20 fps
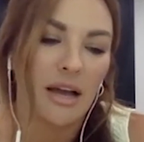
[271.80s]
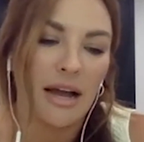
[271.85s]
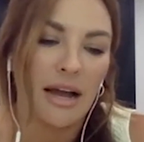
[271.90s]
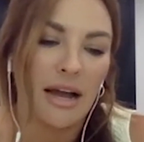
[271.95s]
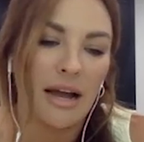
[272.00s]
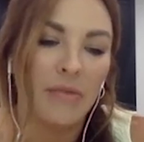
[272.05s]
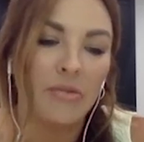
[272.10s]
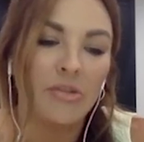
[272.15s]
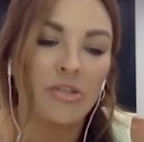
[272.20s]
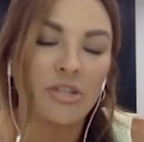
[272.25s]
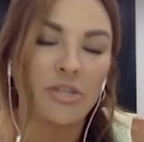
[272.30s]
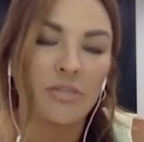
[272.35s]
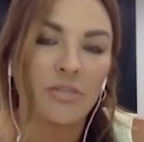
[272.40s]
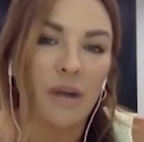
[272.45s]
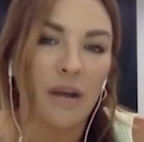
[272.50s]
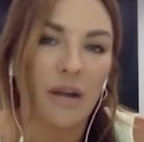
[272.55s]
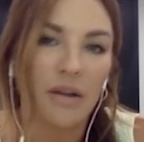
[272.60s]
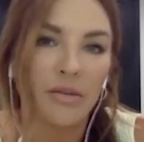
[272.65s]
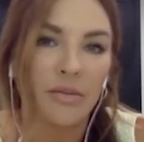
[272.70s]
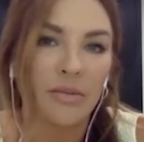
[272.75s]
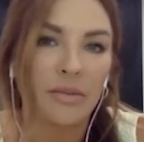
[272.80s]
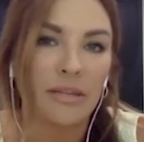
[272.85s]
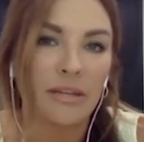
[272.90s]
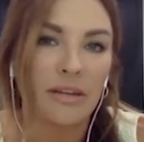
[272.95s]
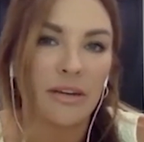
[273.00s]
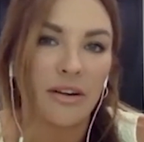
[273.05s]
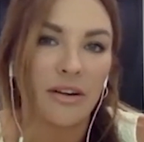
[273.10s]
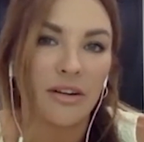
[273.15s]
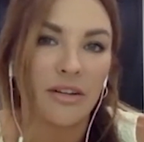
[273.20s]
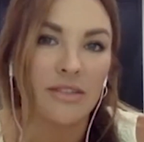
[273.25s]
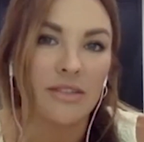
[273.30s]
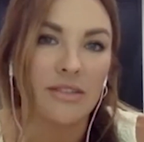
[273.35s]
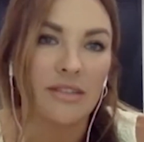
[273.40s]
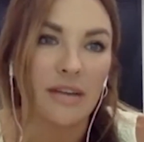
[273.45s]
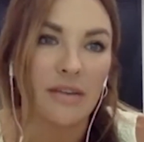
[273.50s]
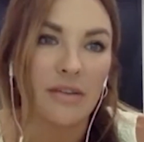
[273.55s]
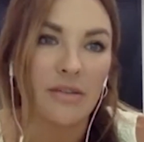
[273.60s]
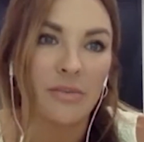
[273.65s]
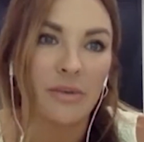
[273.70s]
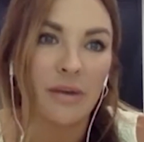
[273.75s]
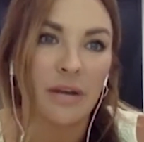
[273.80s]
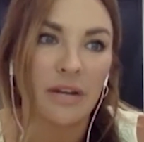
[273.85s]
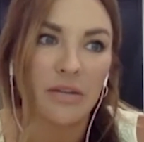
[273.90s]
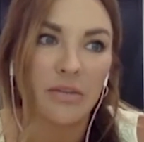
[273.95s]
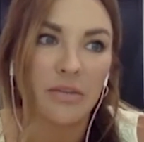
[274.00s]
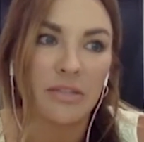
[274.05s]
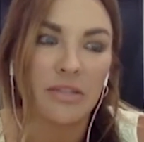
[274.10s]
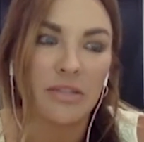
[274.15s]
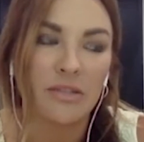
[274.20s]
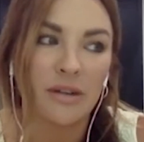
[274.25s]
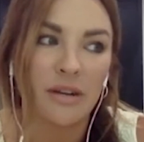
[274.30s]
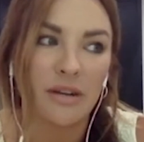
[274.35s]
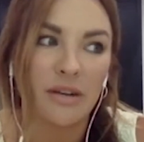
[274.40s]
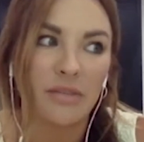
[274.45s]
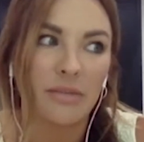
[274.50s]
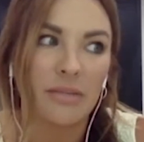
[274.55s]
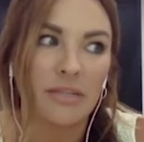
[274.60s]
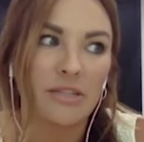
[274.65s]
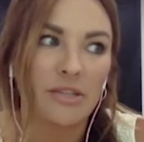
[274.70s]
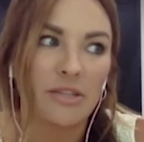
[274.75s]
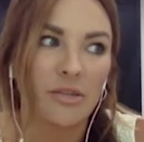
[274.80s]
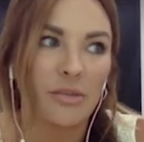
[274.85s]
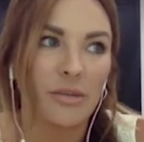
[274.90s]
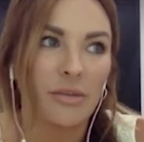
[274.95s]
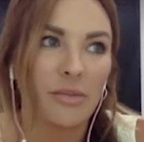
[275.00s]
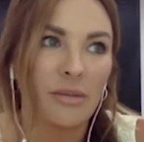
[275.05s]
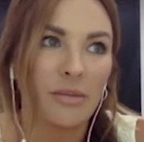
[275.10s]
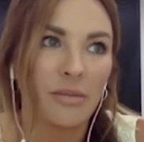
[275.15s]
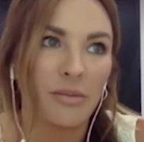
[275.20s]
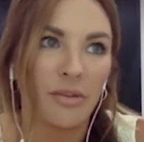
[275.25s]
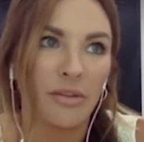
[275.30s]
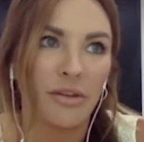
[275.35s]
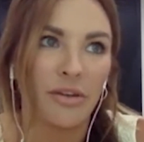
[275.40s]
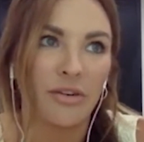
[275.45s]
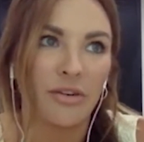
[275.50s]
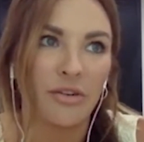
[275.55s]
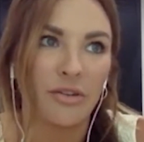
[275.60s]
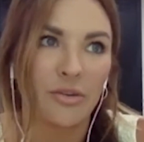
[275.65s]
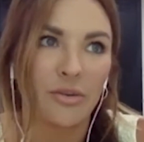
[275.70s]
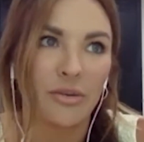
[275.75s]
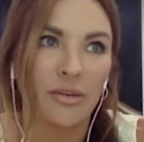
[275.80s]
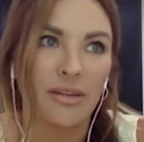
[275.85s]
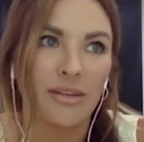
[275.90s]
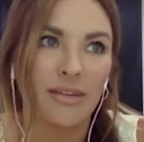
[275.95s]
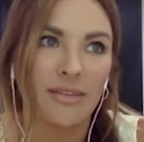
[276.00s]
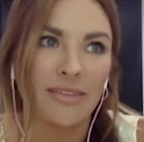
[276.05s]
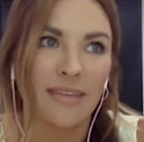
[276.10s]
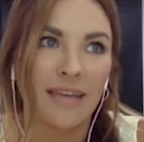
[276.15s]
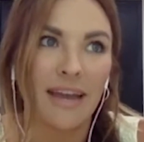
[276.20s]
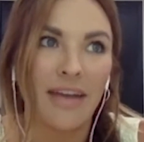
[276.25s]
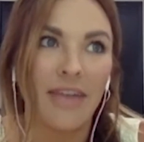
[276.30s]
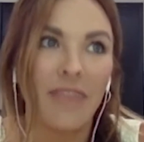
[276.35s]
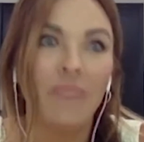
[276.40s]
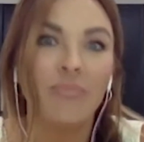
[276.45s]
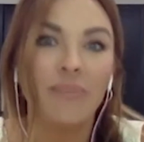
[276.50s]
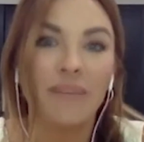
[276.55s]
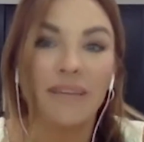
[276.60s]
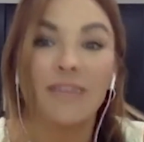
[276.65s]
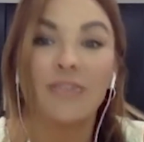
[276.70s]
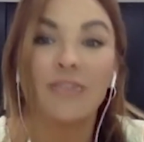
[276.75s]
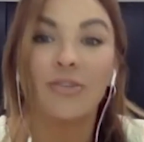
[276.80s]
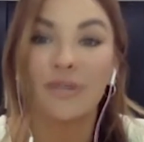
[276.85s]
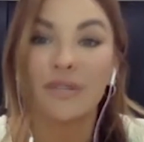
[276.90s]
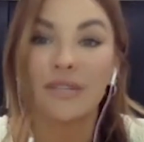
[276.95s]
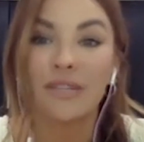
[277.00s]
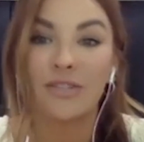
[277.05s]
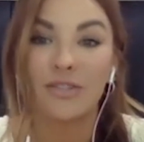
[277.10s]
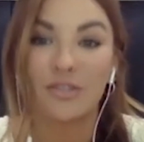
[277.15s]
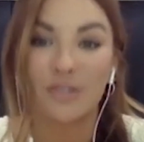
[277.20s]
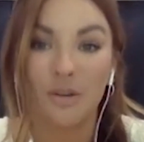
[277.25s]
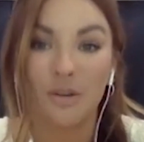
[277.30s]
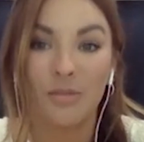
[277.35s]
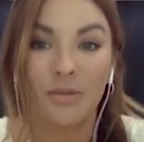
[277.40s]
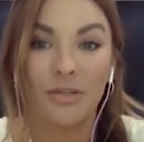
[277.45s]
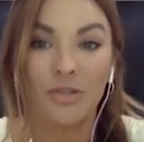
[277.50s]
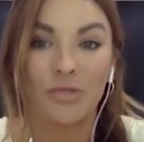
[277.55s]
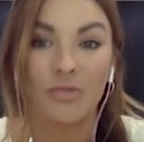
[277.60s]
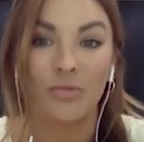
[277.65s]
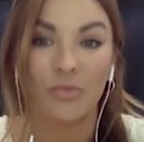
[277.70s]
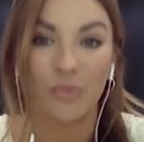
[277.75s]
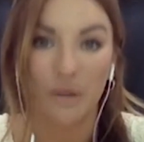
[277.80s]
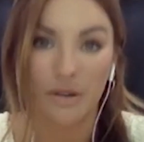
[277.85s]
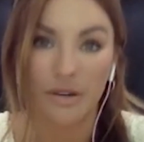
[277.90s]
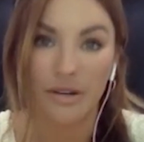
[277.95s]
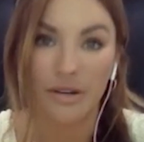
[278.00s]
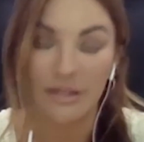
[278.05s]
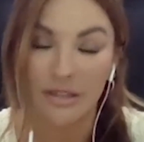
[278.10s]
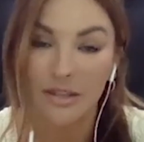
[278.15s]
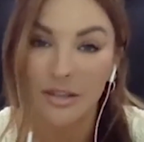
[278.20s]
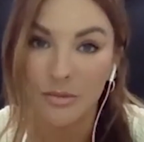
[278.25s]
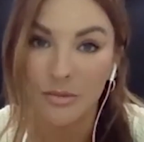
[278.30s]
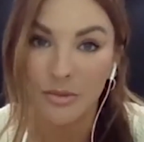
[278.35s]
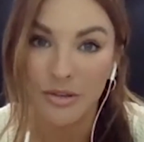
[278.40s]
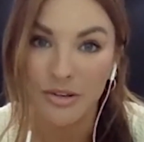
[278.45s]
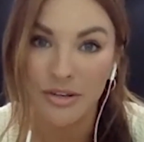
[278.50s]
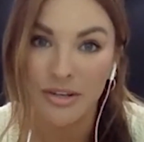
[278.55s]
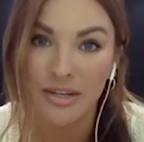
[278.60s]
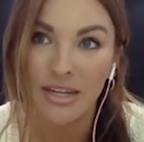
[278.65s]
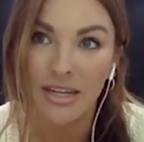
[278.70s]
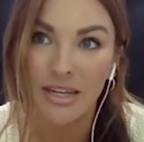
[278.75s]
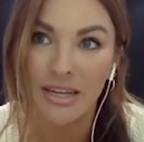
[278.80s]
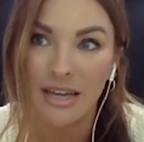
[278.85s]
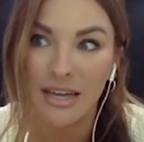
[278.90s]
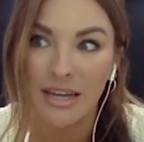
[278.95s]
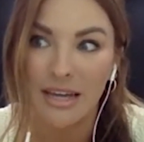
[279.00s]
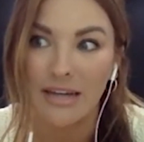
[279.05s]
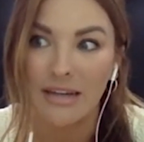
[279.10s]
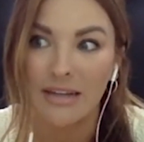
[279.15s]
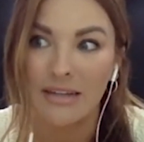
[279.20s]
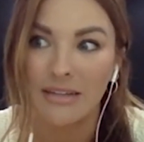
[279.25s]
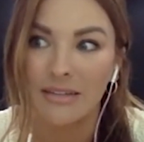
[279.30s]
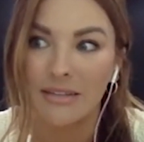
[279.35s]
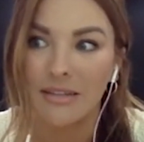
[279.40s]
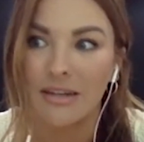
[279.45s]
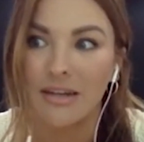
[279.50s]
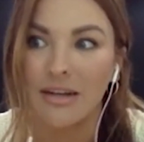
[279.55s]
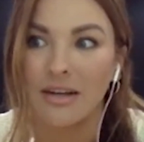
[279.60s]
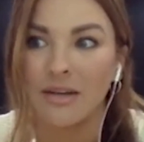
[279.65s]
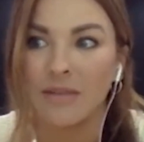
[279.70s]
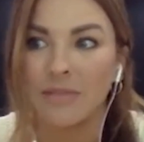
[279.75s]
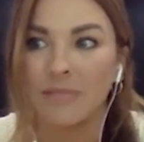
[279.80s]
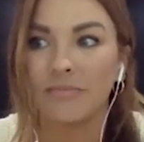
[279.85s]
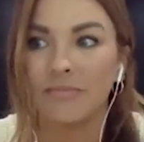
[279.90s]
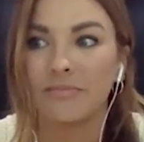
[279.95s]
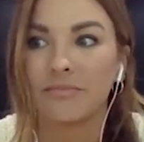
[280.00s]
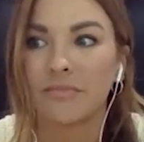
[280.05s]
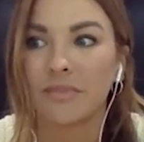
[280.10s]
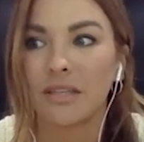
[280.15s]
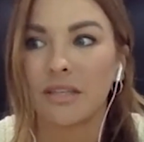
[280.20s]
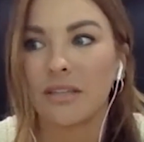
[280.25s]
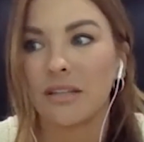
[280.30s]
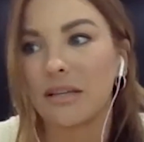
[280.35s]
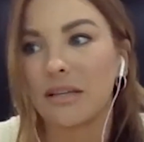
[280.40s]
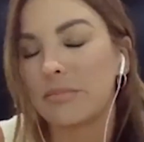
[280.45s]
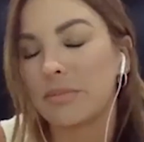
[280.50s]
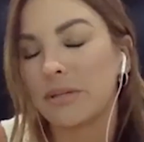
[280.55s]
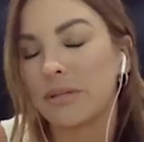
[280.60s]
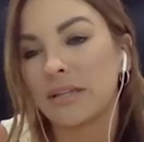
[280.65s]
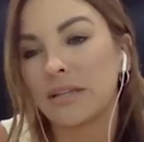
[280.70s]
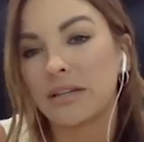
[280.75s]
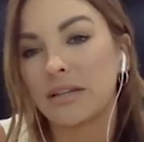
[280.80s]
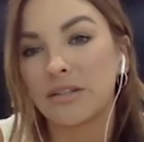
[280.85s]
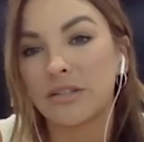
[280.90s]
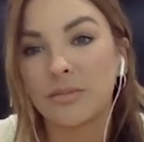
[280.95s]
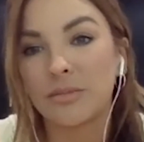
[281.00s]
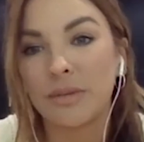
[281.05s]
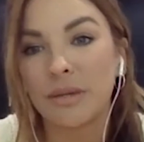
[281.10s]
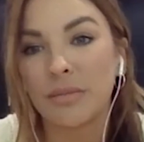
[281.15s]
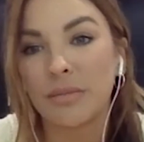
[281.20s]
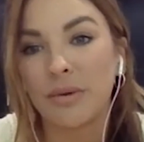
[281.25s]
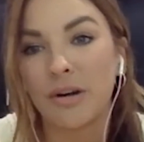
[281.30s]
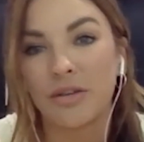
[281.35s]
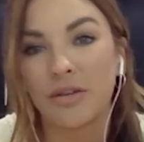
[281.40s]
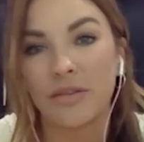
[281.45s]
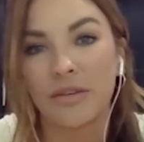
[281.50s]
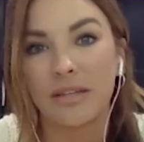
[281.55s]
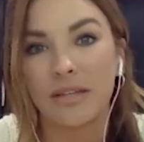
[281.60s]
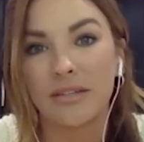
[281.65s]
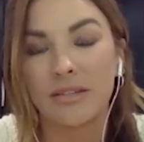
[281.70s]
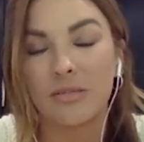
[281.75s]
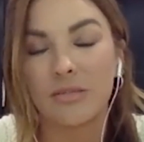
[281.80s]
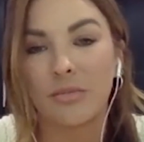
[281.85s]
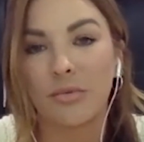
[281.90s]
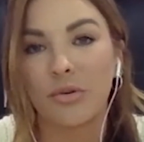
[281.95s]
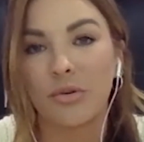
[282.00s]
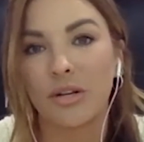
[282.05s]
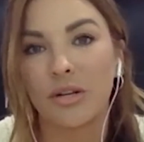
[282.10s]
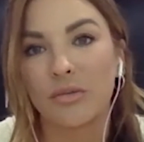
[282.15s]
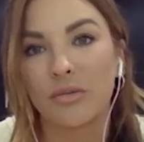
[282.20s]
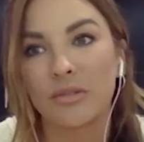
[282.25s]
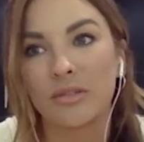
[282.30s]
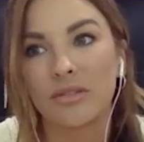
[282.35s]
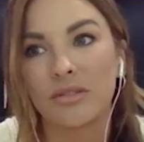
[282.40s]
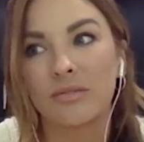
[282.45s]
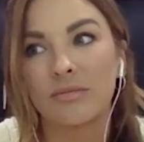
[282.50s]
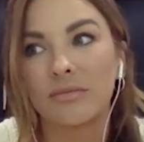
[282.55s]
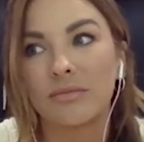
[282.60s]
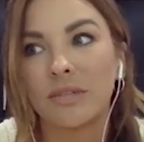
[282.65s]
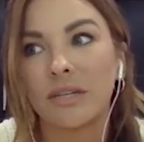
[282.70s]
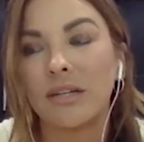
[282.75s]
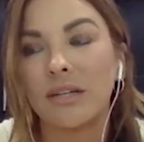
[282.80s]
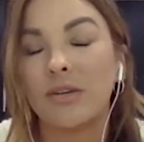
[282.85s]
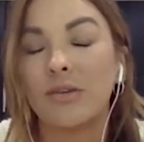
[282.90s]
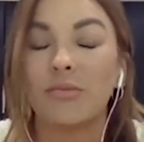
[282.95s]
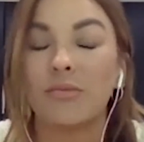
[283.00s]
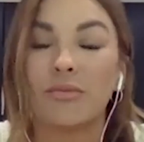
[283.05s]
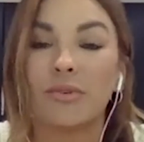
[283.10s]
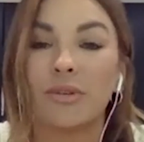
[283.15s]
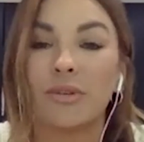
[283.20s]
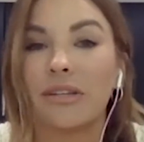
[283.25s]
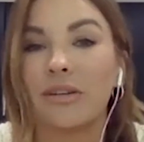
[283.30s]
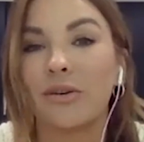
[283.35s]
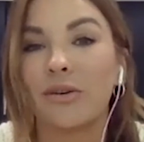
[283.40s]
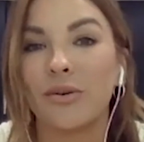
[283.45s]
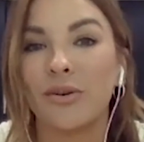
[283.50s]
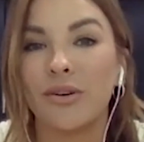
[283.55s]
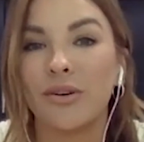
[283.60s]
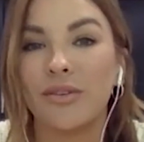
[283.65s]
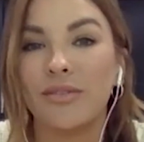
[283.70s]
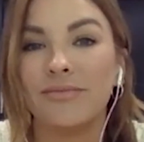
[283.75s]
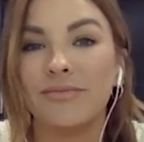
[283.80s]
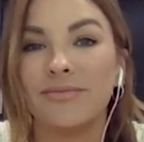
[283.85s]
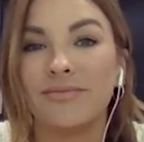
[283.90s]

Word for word: I was just proud to be there, honestly. I was proud to be surrounded by so many people that are doing, that have been doing so much work in the community. And um, like being there to be a part of it and support it was really cool.